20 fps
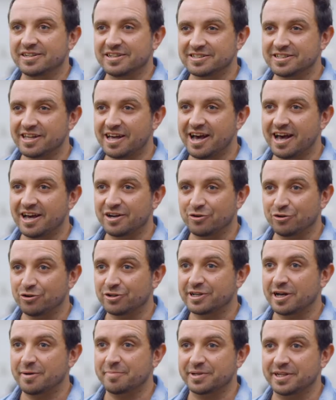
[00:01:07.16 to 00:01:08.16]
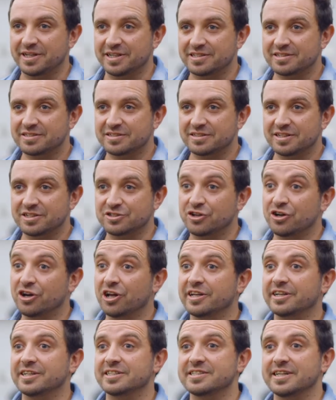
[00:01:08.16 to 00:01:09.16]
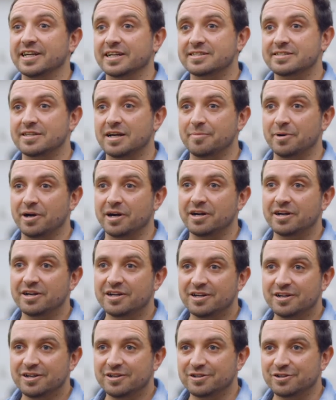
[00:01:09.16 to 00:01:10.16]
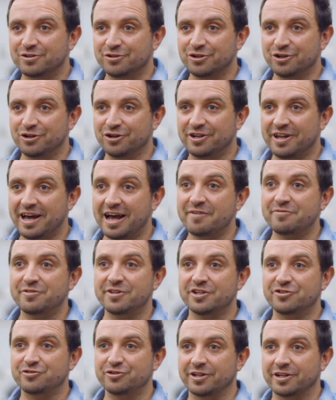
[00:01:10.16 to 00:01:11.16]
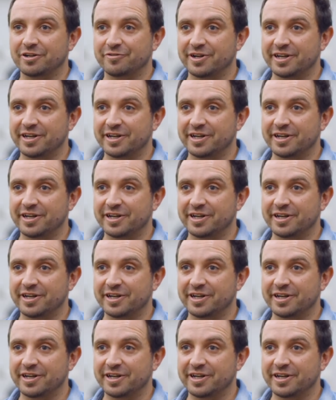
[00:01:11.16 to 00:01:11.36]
is that oil companies, as early as next summer, could have their drilling